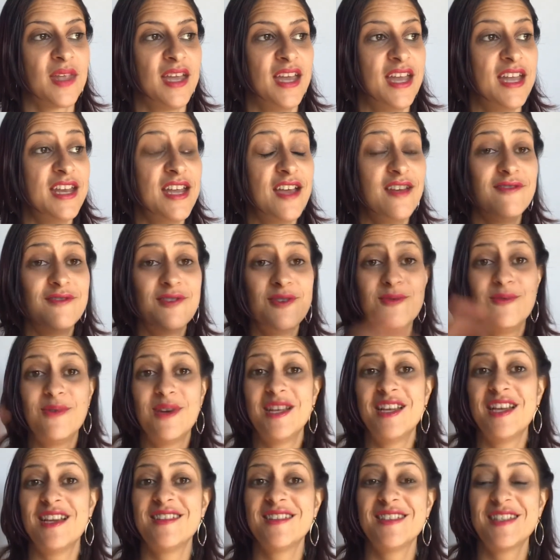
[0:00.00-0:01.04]
in
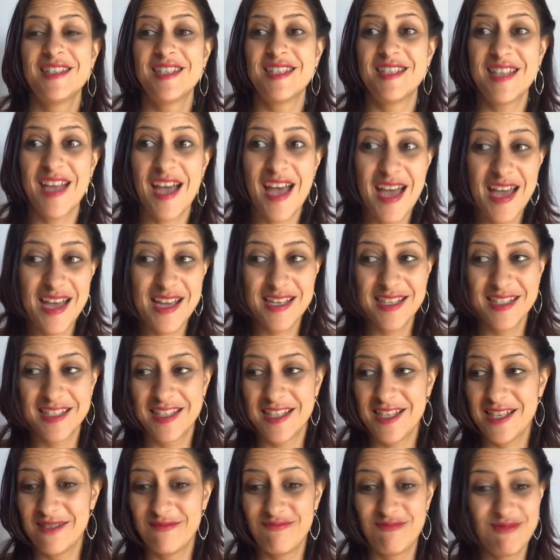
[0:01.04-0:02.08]
everyone else's eyes,
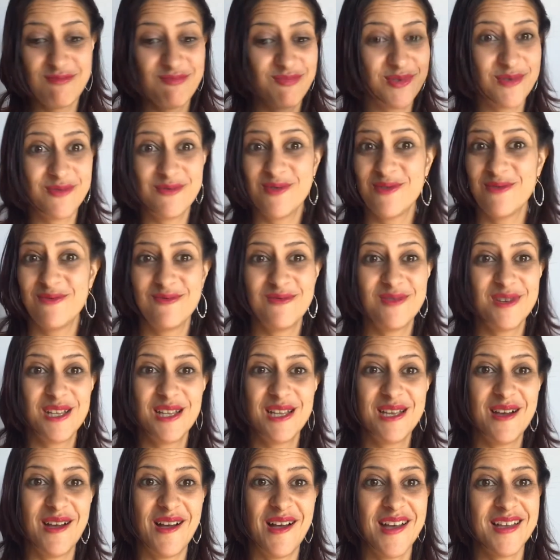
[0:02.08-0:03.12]
these people were
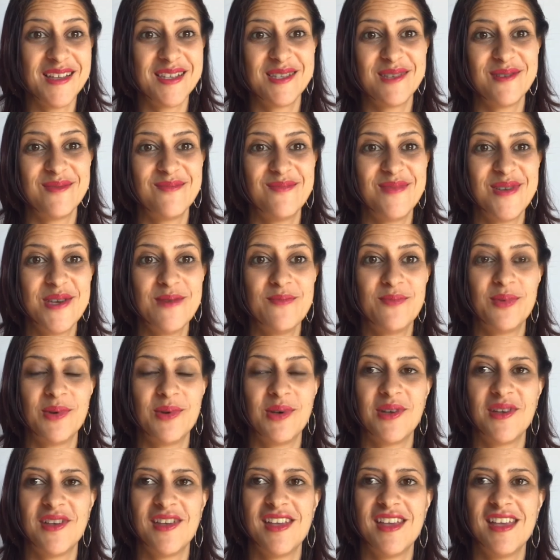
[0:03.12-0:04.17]
really awesome
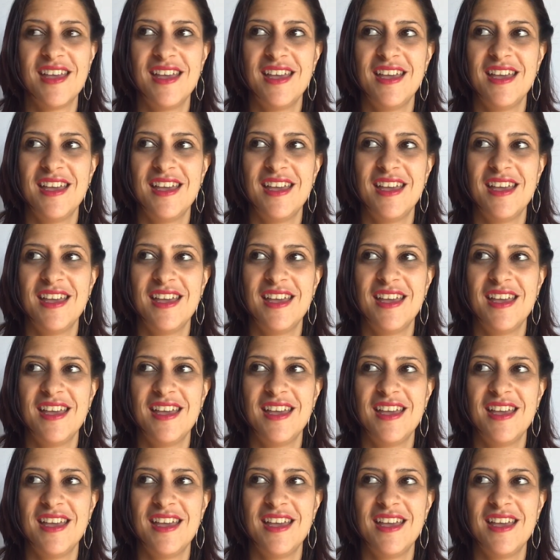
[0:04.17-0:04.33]
people,